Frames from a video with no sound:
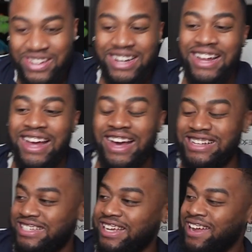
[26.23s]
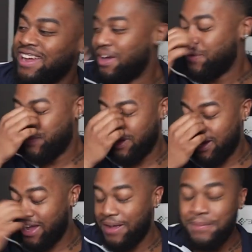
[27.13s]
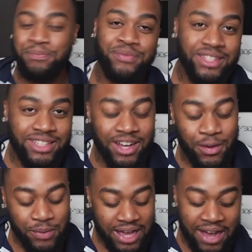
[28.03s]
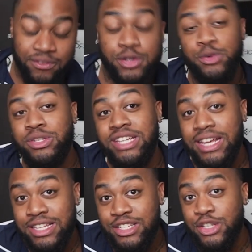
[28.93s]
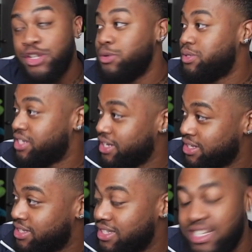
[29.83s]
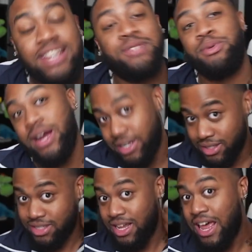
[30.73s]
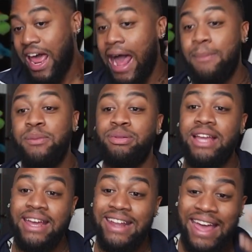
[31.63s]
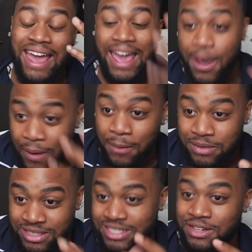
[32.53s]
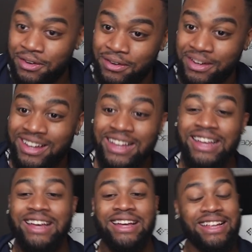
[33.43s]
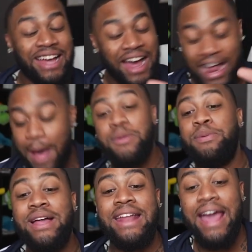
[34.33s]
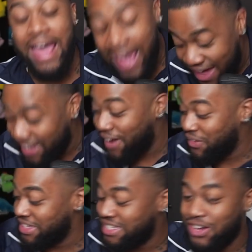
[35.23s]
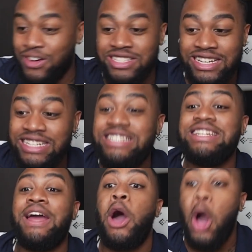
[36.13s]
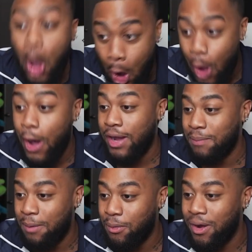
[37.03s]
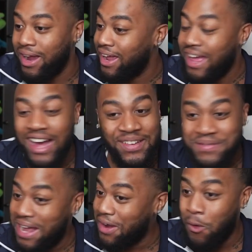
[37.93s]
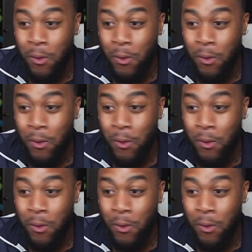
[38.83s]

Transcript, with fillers: to God, son. But hey, y'all, we have New Jeans, New Jeans dance practice. I be playing the hell out this song. I be playing the hell out this song. So this shit hard, my boy. I'm not gonna